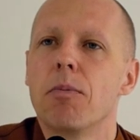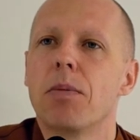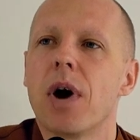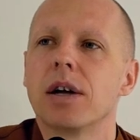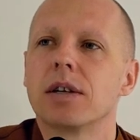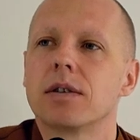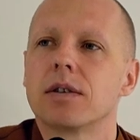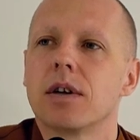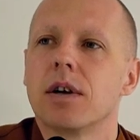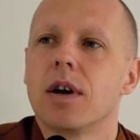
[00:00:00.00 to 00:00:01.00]

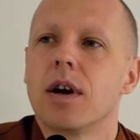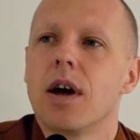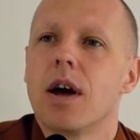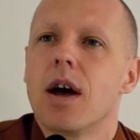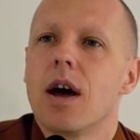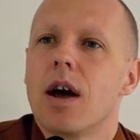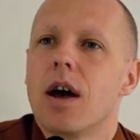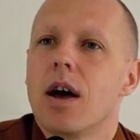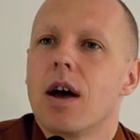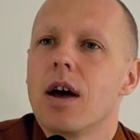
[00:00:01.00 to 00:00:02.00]
but
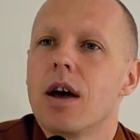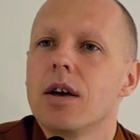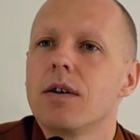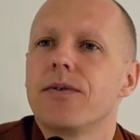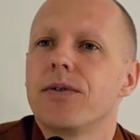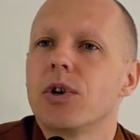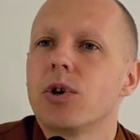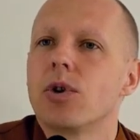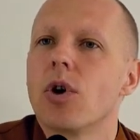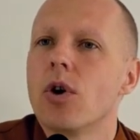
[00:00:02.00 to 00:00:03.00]
if
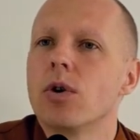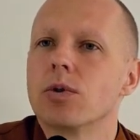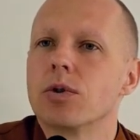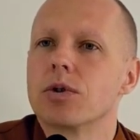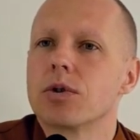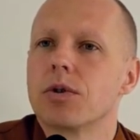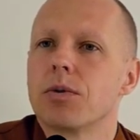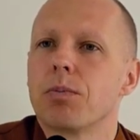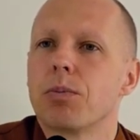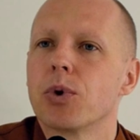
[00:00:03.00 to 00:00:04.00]
you don't
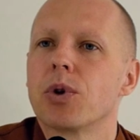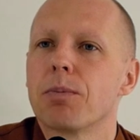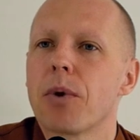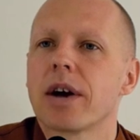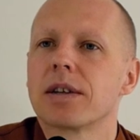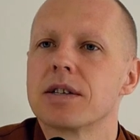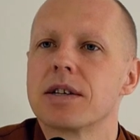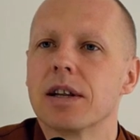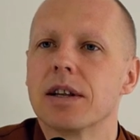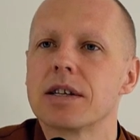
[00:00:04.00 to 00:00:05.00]
put the practice
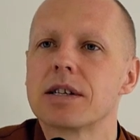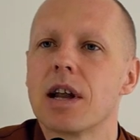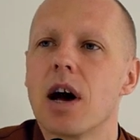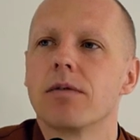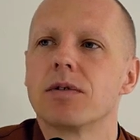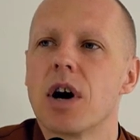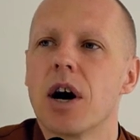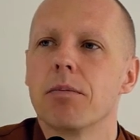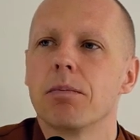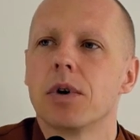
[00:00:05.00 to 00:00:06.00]
in this
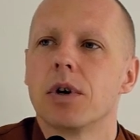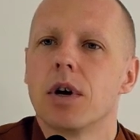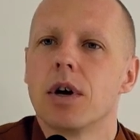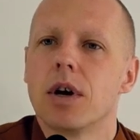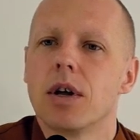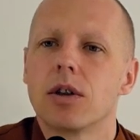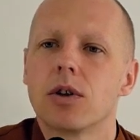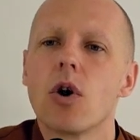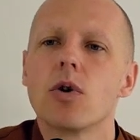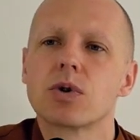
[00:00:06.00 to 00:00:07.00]
lifetime,
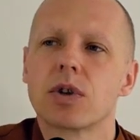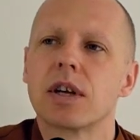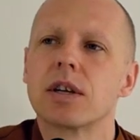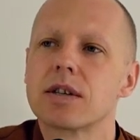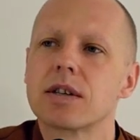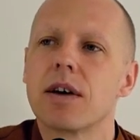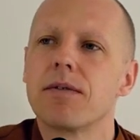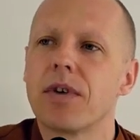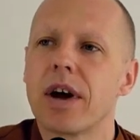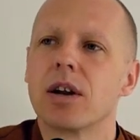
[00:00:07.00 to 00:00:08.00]
those things, they
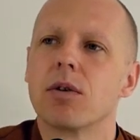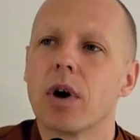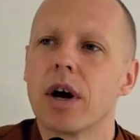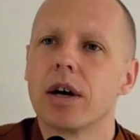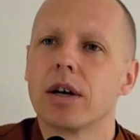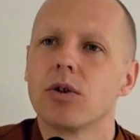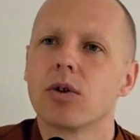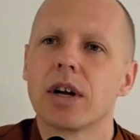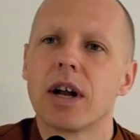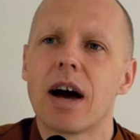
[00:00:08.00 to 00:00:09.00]
fade away. You
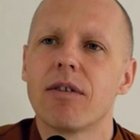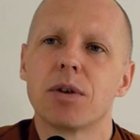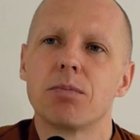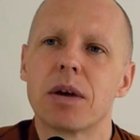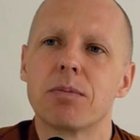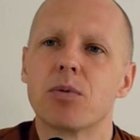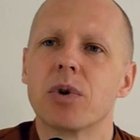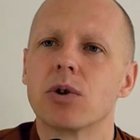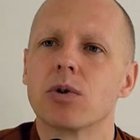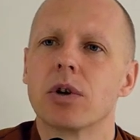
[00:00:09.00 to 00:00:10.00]
can have it maybe
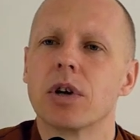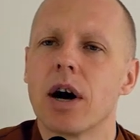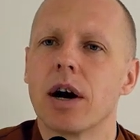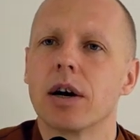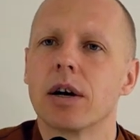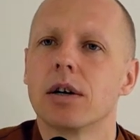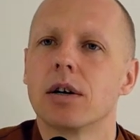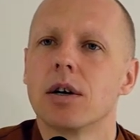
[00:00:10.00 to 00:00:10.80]
when you're young,